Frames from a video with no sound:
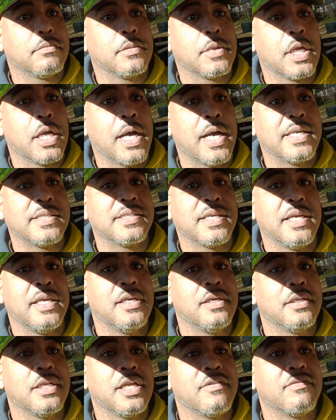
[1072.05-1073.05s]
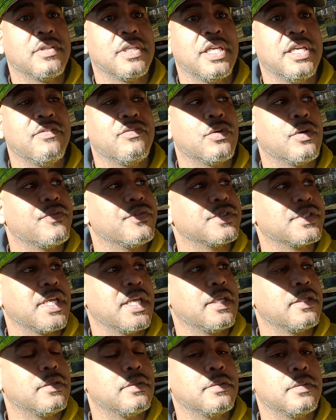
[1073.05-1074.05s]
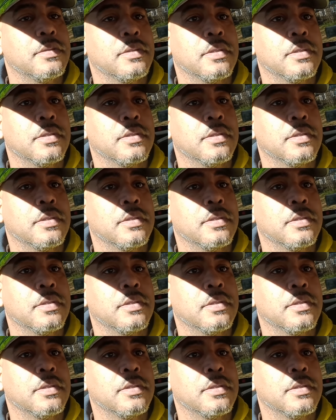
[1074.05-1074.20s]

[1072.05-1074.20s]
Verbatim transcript: God said he'll never leave nor forsake you.